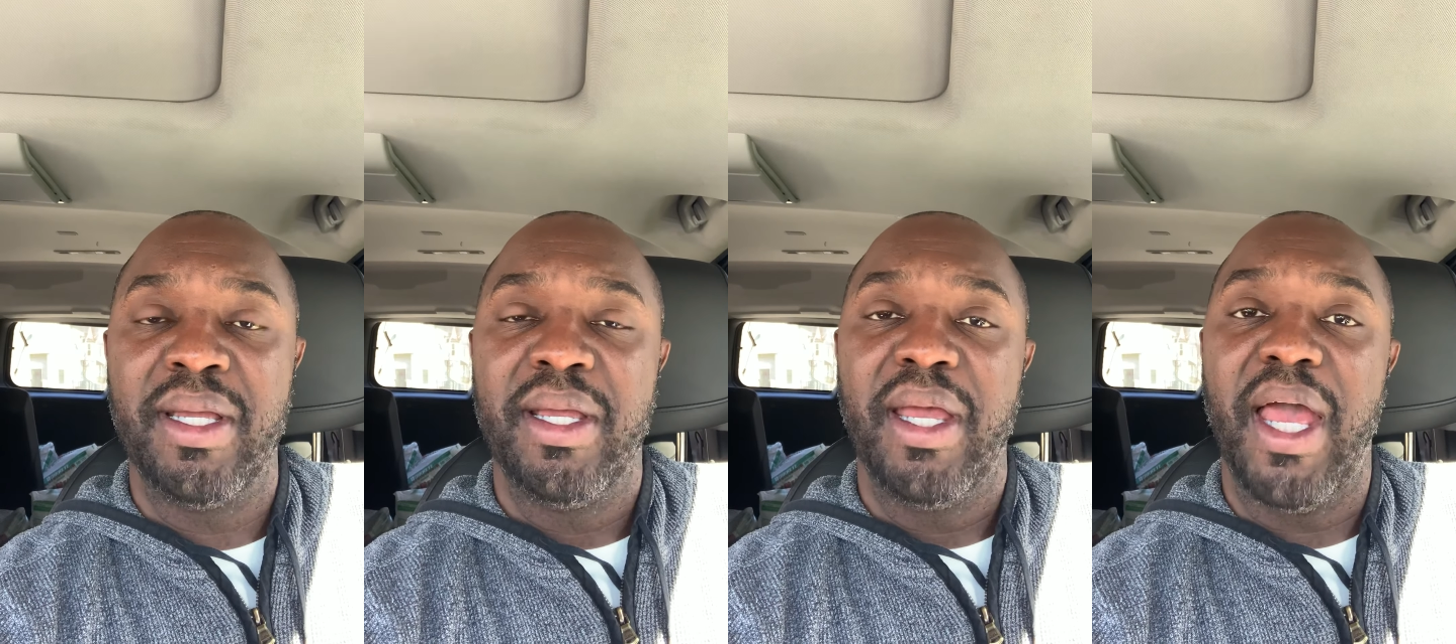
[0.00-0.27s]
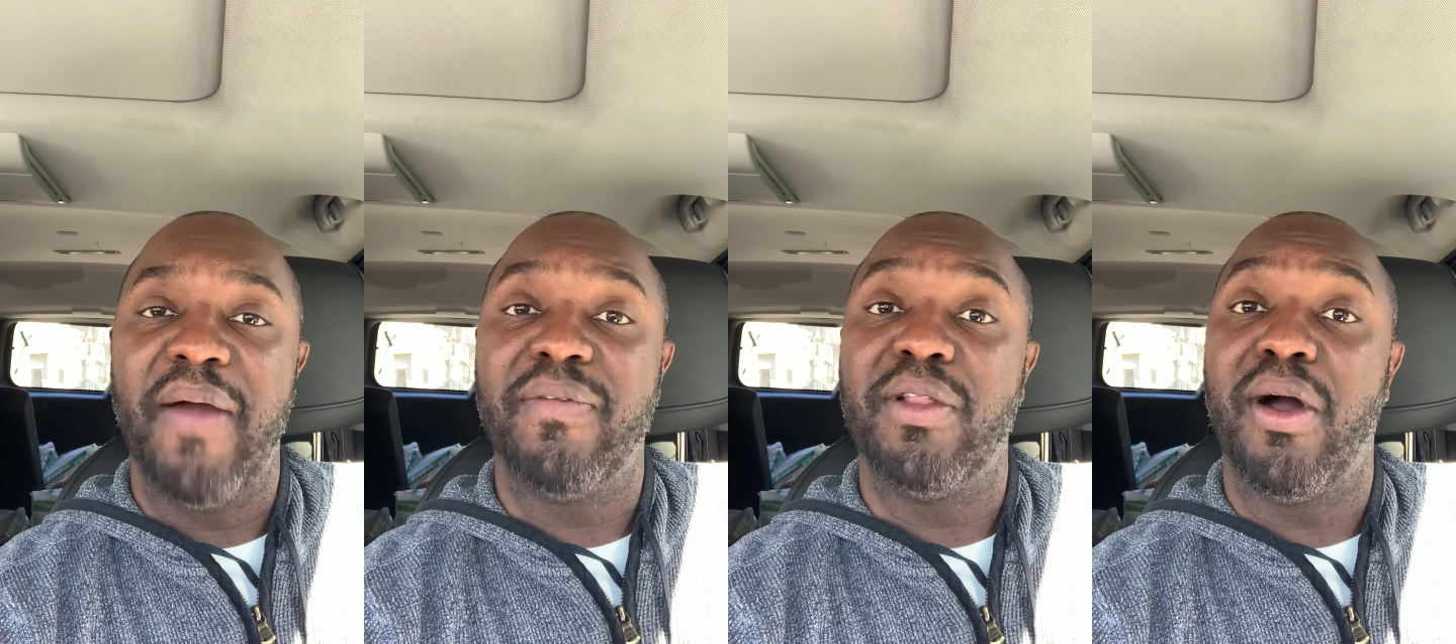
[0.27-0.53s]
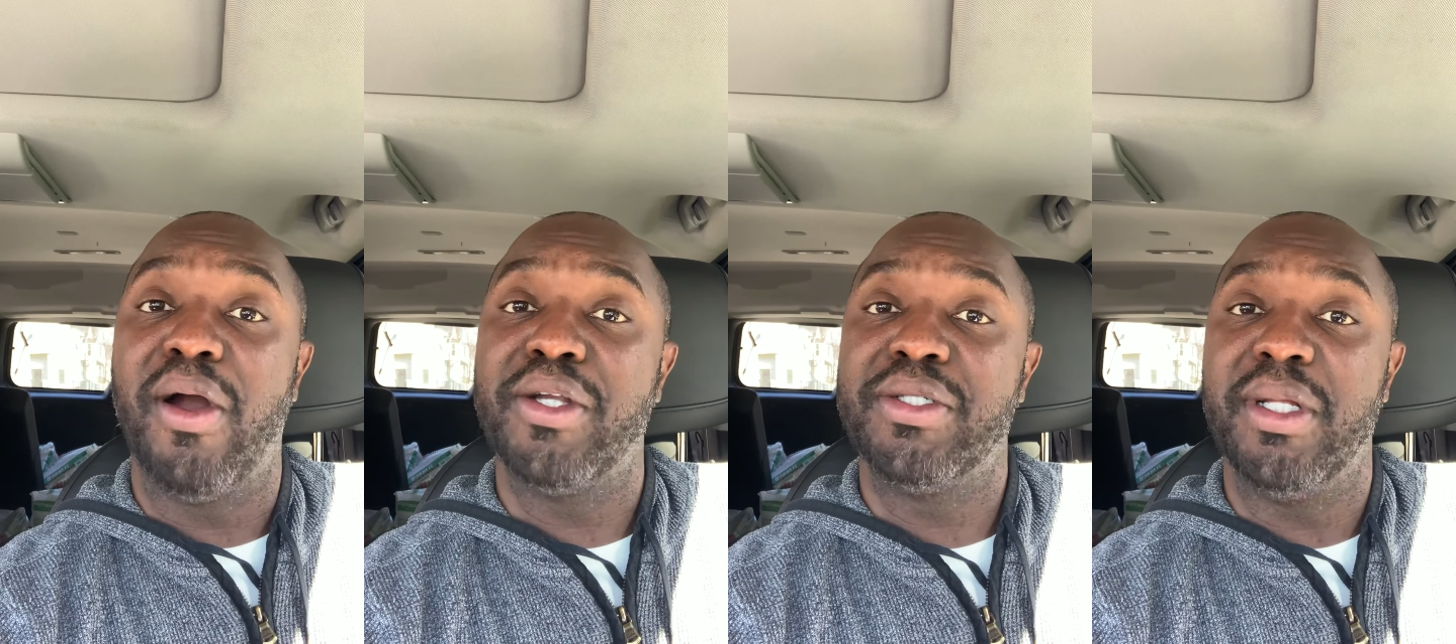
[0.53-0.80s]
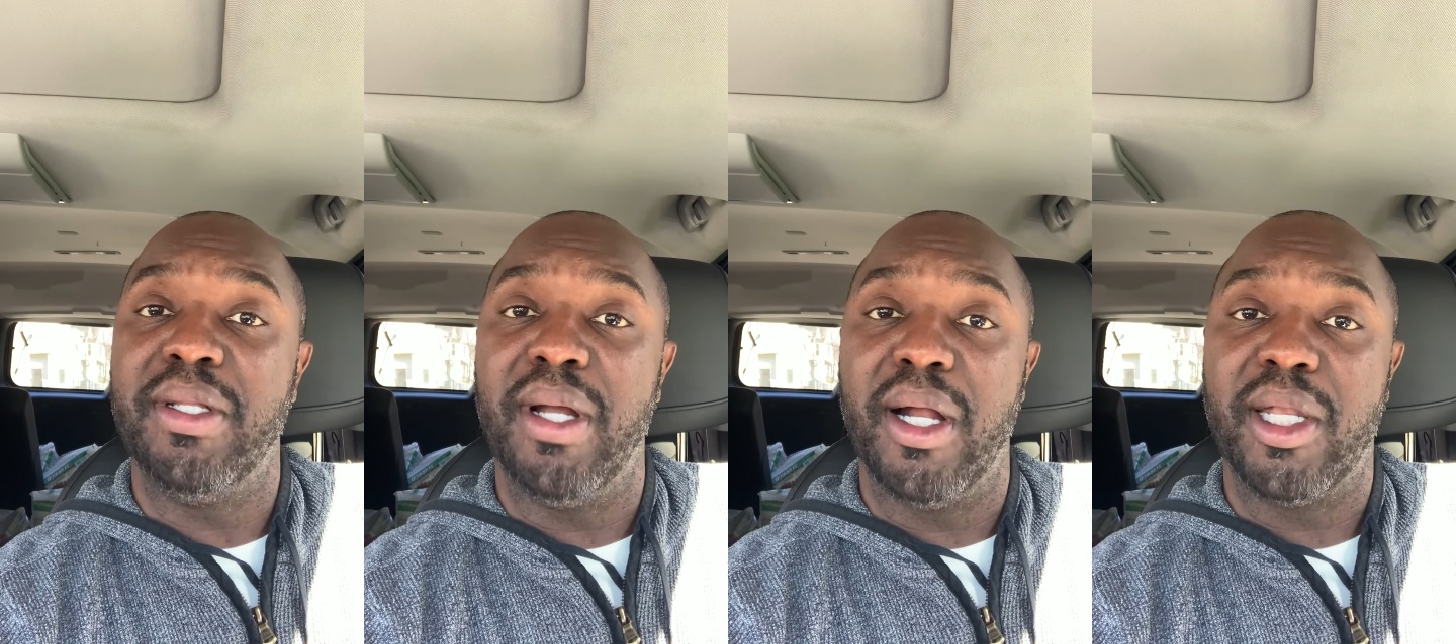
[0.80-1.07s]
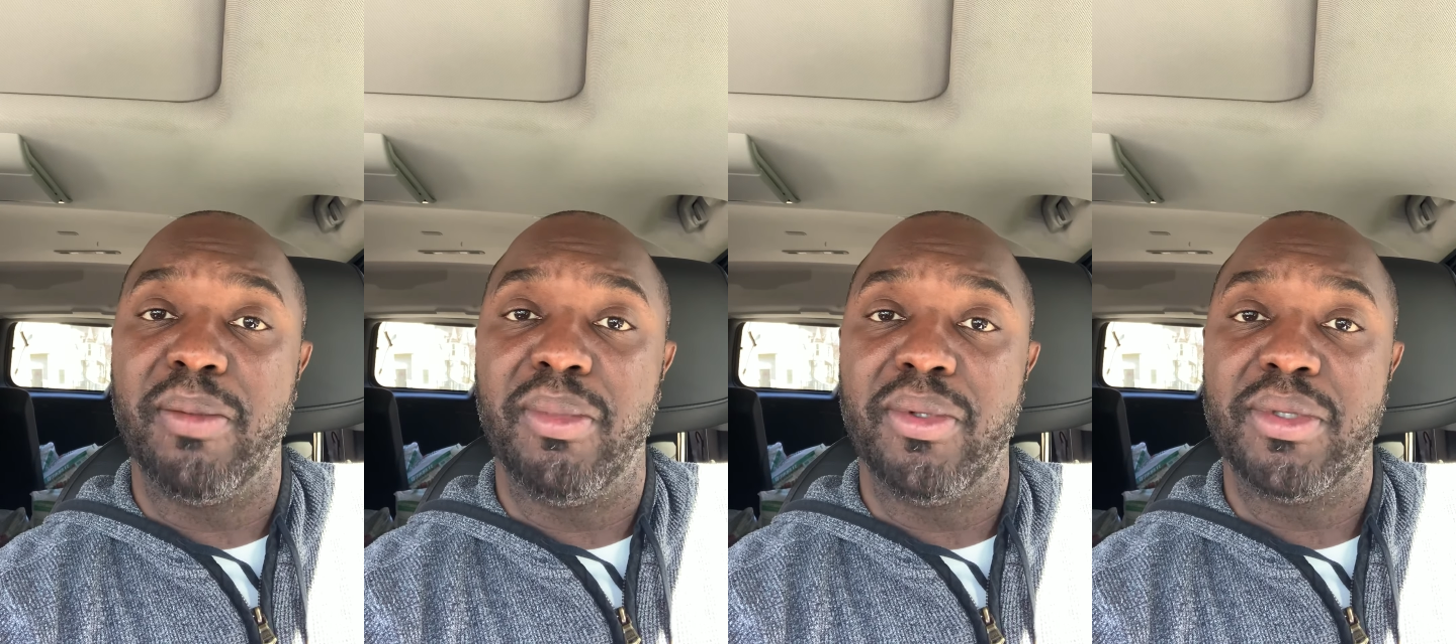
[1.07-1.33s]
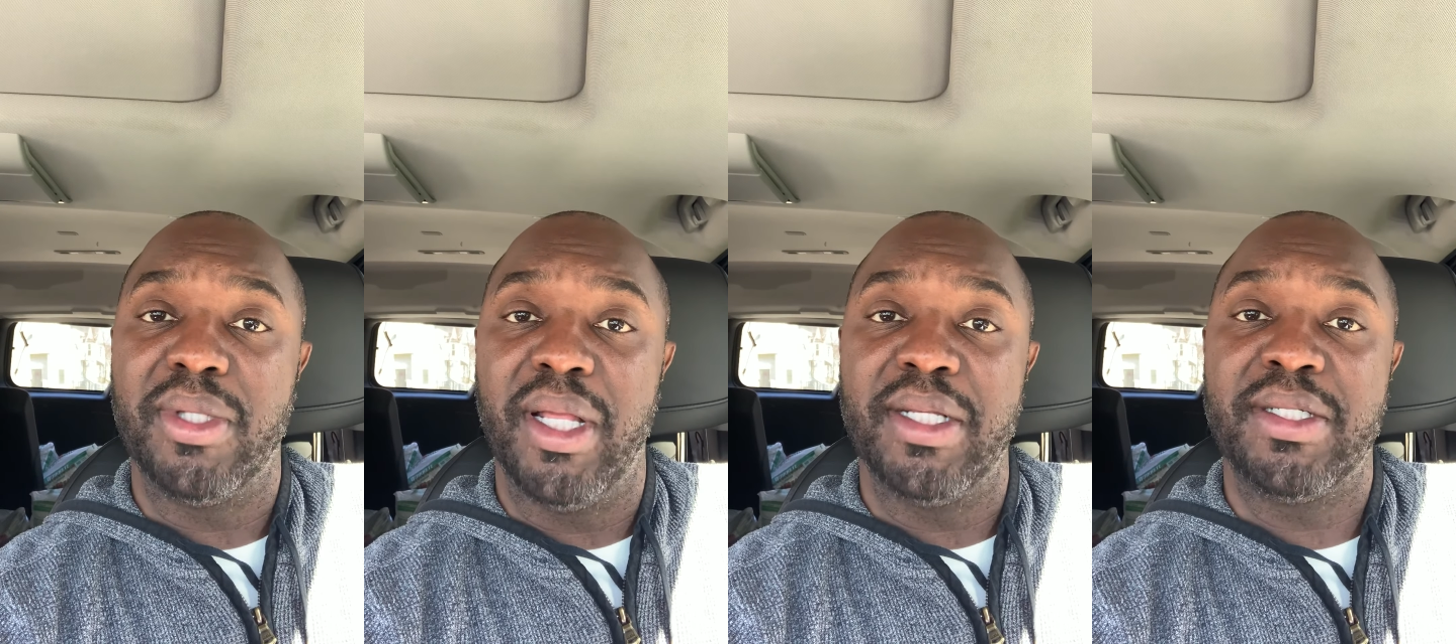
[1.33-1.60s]
have large
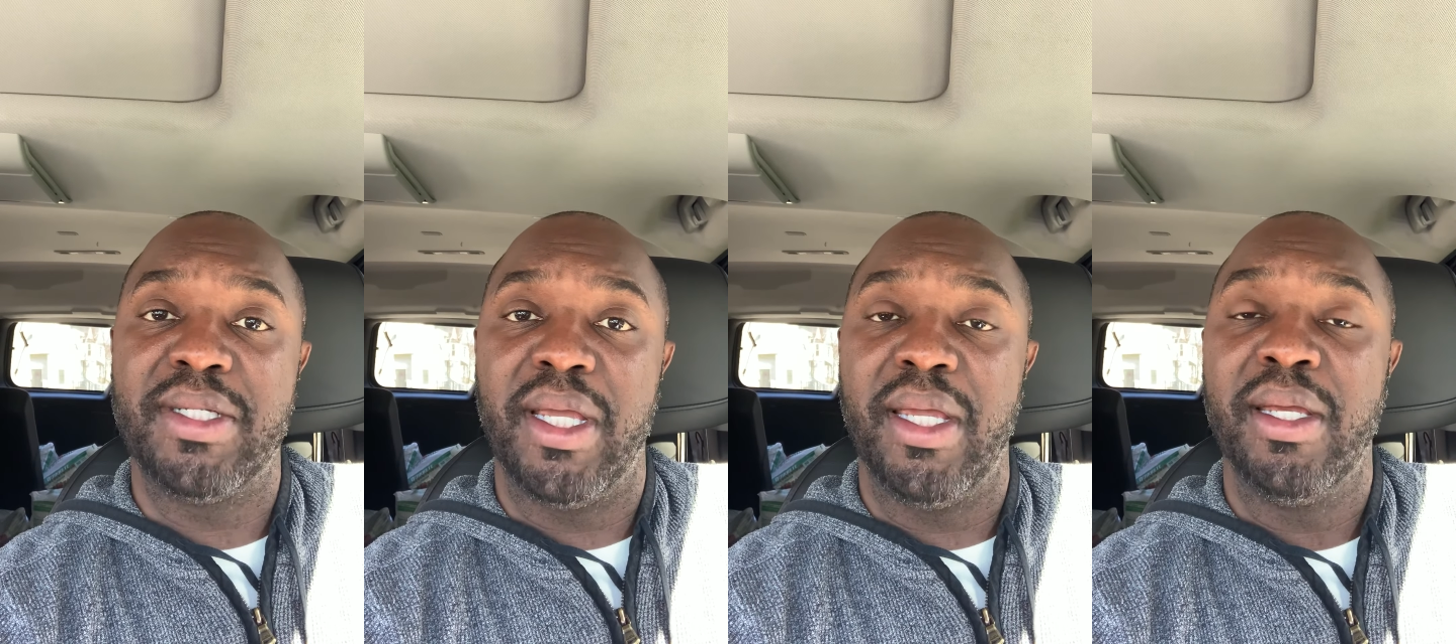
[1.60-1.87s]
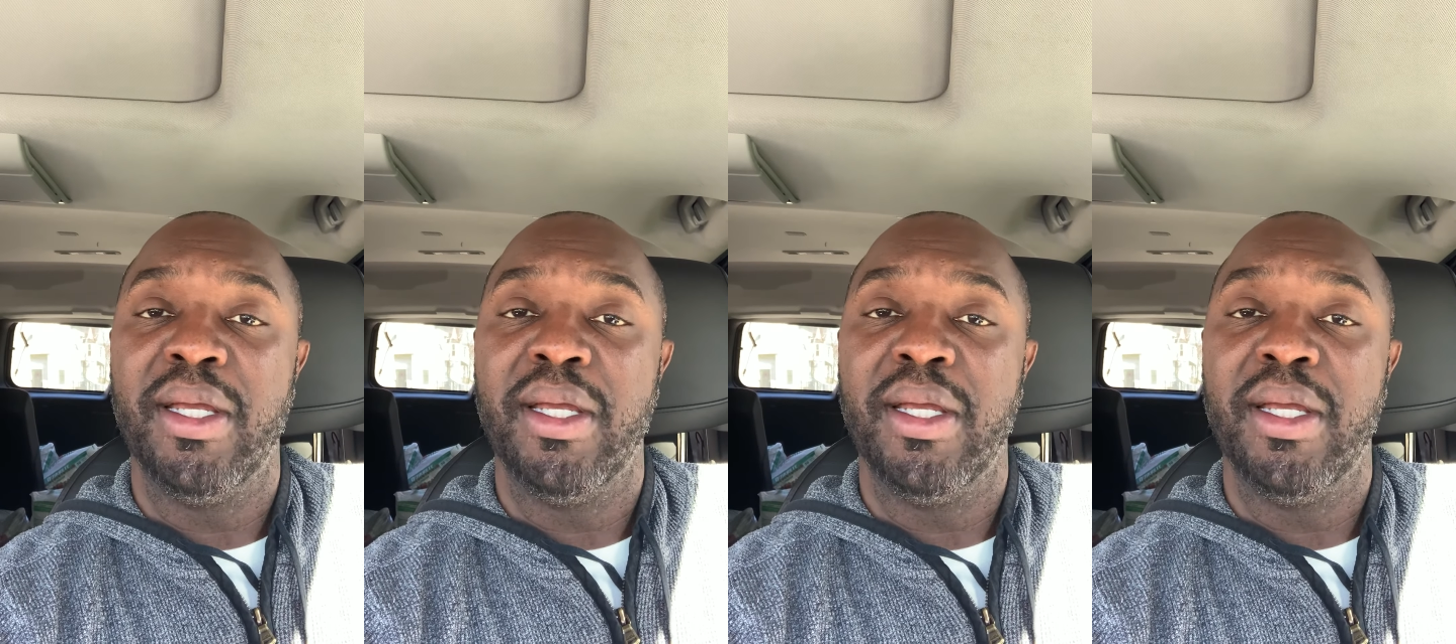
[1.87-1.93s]
deductibles. Let's say